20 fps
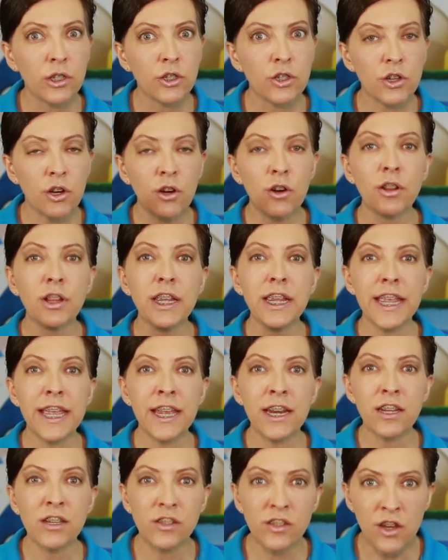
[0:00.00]
Surely
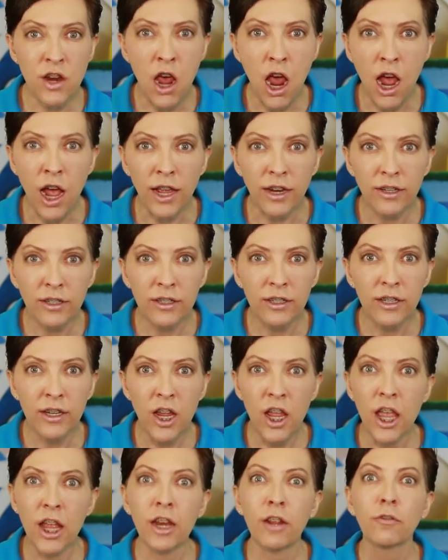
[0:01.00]
it is not.
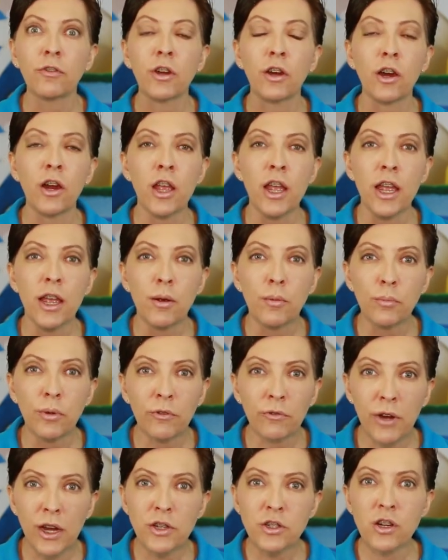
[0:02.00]
And if your
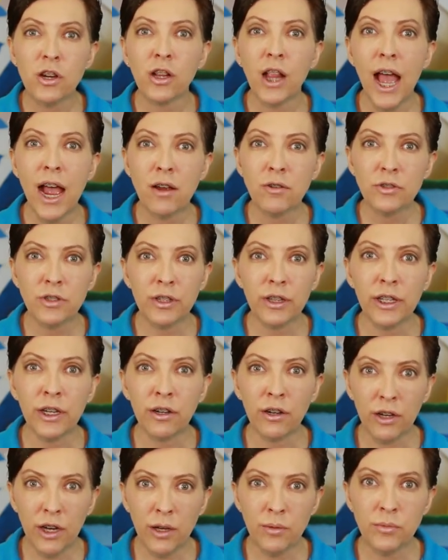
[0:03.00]
professional house
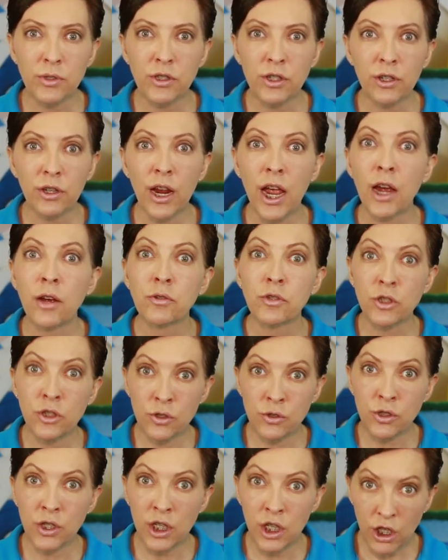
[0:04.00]
cleaner comes to your house
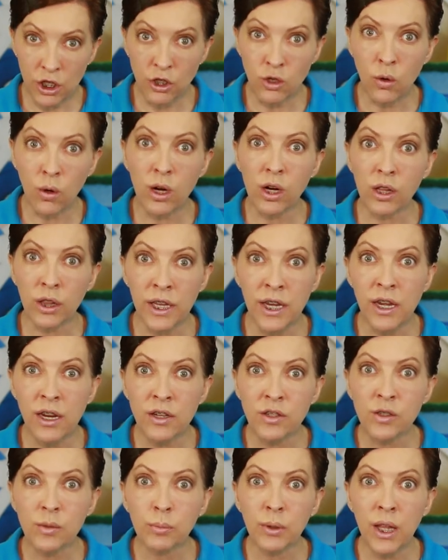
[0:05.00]
using your
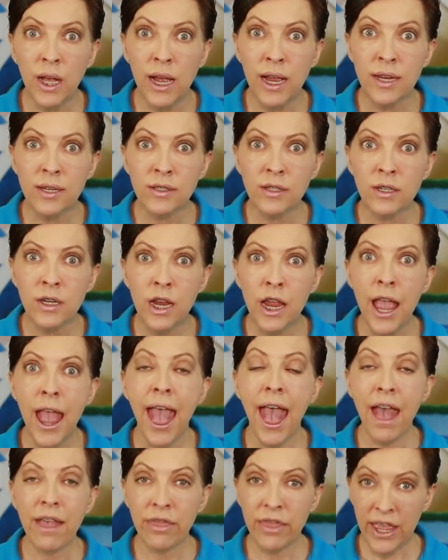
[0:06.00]
cleaning supplies
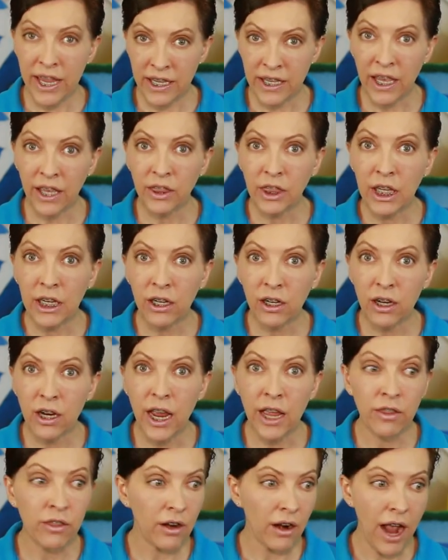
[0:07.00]
and they get there
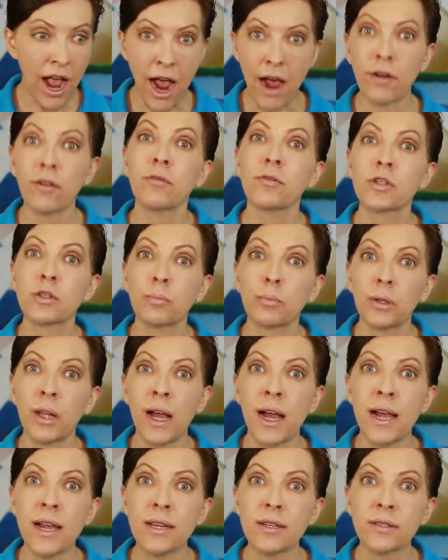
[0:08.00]
and they're out of
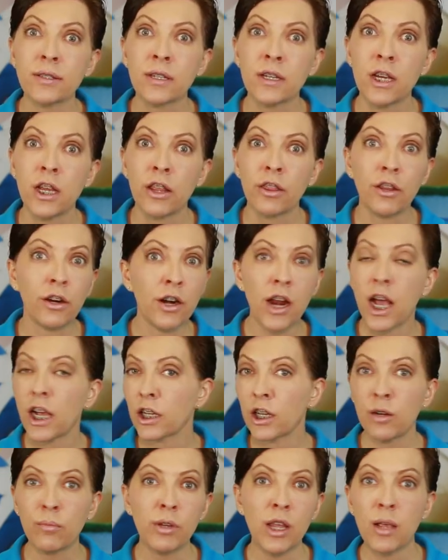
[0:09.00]
supplies, they're not
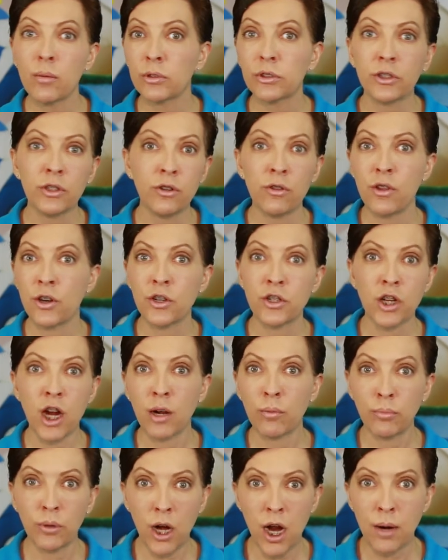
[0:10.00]
going to be able to do their
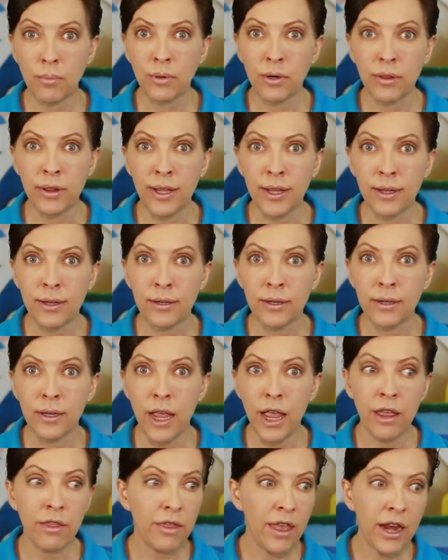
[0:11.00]
job properly.
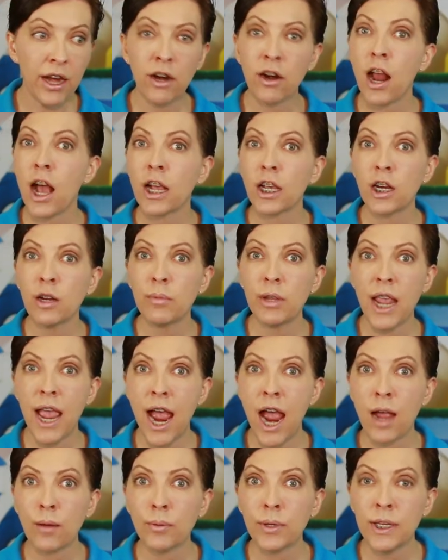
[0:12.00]
And they are not going to be
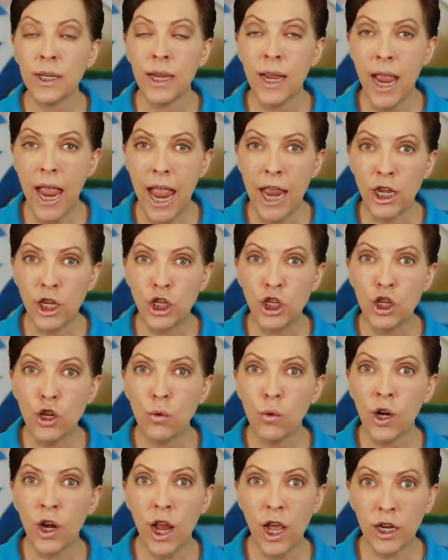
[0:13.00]
happy and
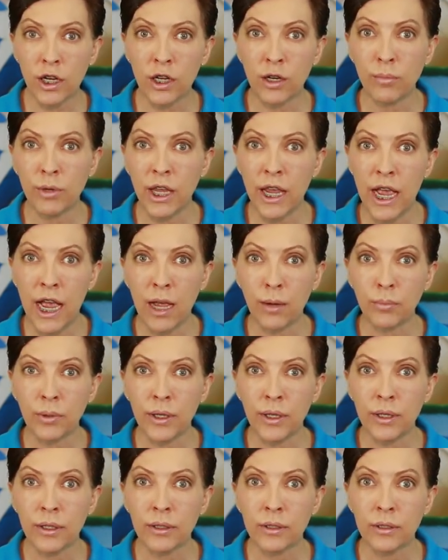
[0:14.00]
you are not going to be
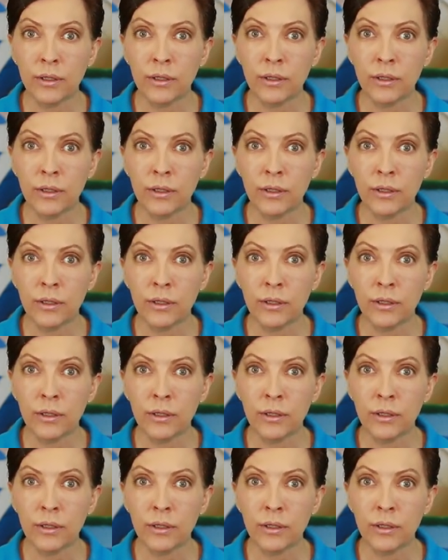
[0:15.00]
happy.